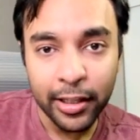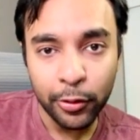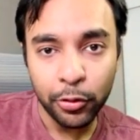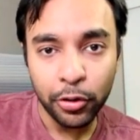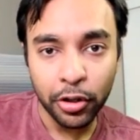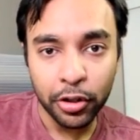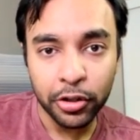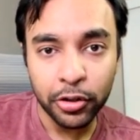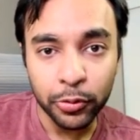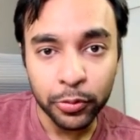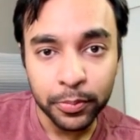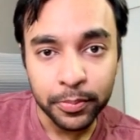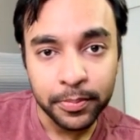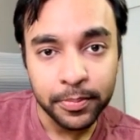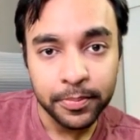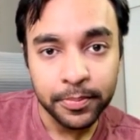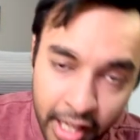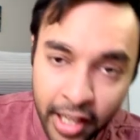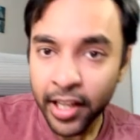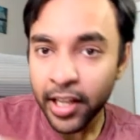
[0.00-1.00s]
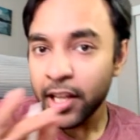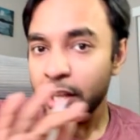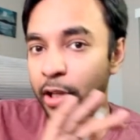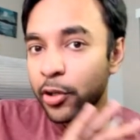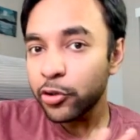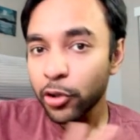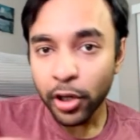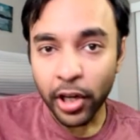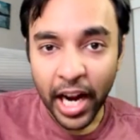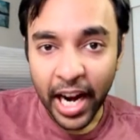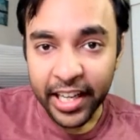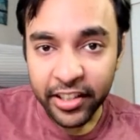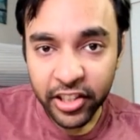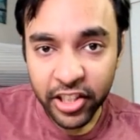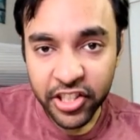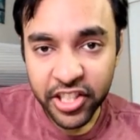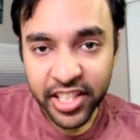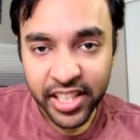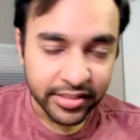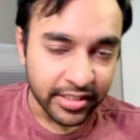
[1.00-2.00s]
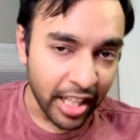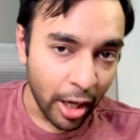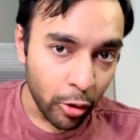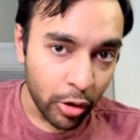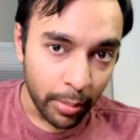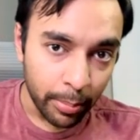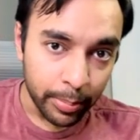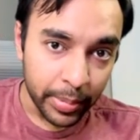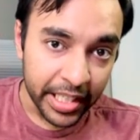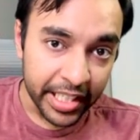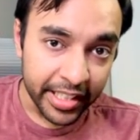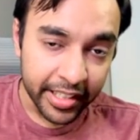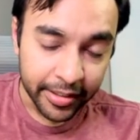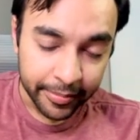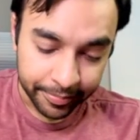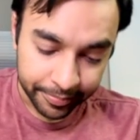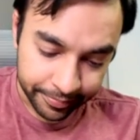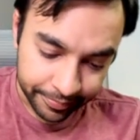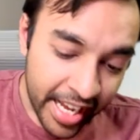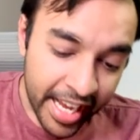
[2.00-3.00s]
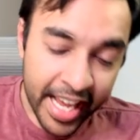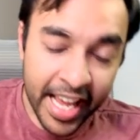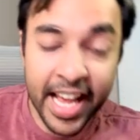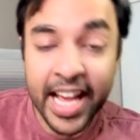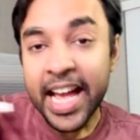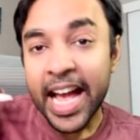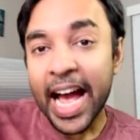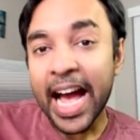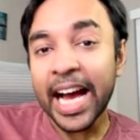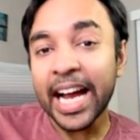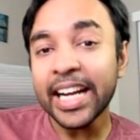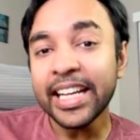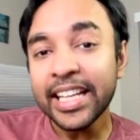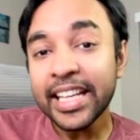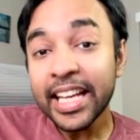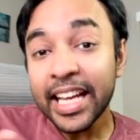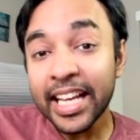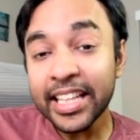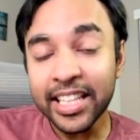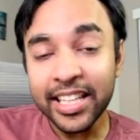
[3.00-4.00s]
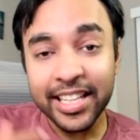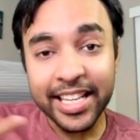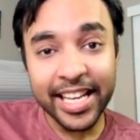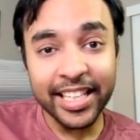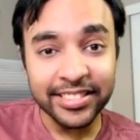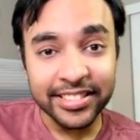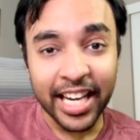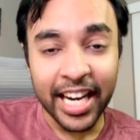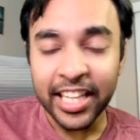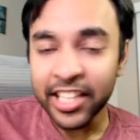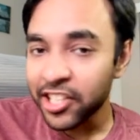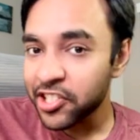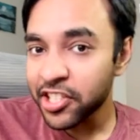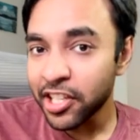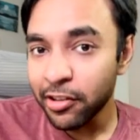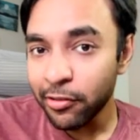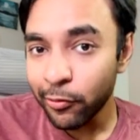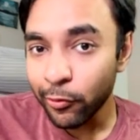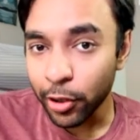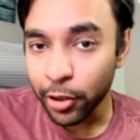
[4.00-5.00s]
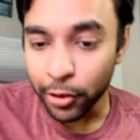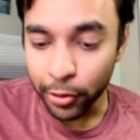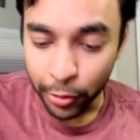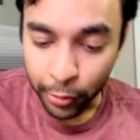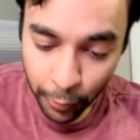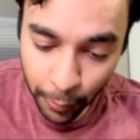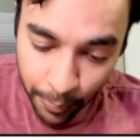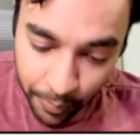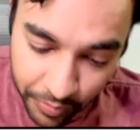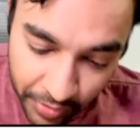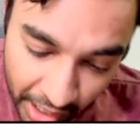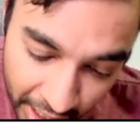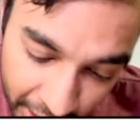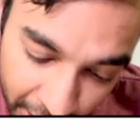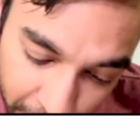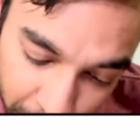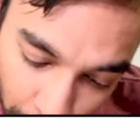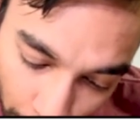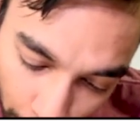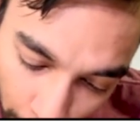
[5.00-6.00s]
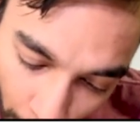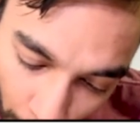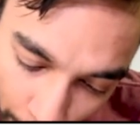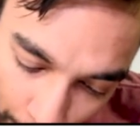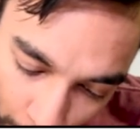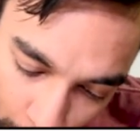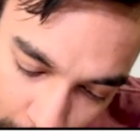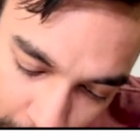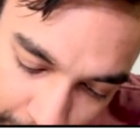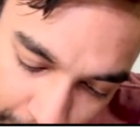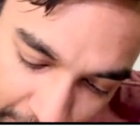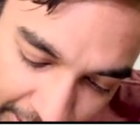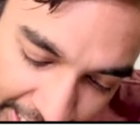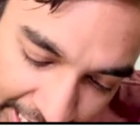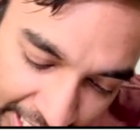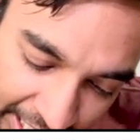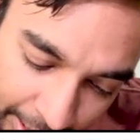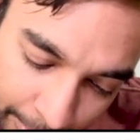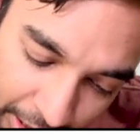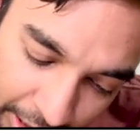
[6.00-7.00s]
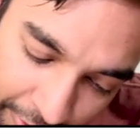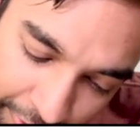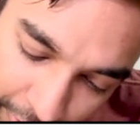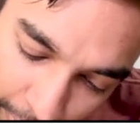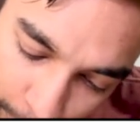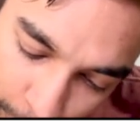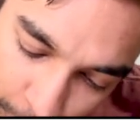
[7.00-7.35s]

to your queue. Your iteration is now complete. And in the next iteration, what do you do? You pop out one element from